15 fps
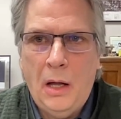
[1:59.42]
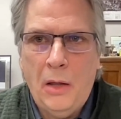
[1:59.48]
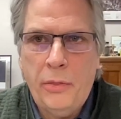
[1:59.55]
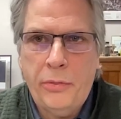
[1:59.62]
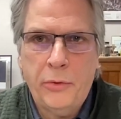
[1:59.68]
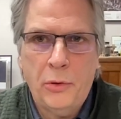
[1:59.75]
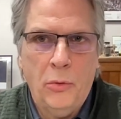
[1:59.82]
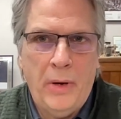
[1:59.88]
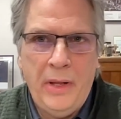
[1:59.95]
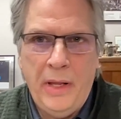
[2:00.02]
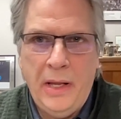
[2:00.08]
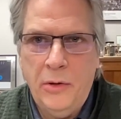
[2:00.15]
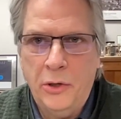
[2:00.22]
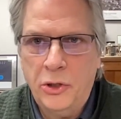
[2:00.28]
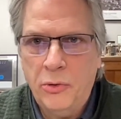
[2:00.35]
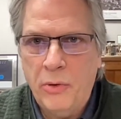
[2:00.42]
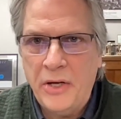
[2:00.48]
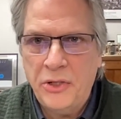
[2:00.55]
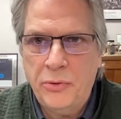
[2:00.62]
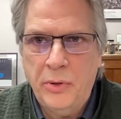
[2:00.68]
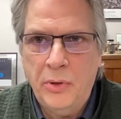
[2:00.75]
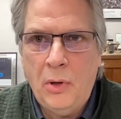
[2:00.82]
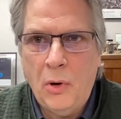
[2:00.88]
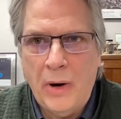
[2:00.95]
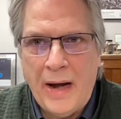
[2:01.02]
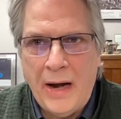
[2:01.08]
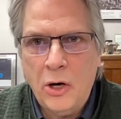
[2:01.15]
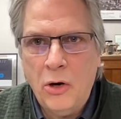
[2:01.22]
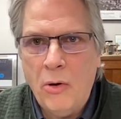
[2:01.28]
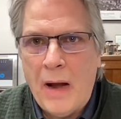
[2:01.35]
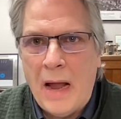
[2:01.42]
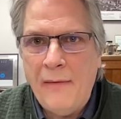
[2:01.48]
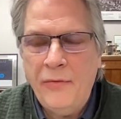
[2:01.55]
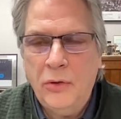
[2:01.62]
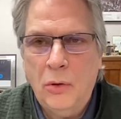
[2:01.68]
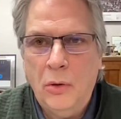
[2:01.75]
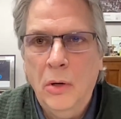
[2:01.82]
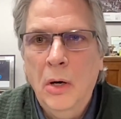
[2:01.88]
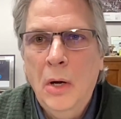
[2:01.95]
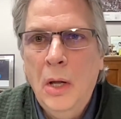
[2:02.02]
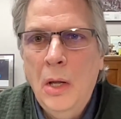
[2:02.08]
through either terrestrial or aircraft or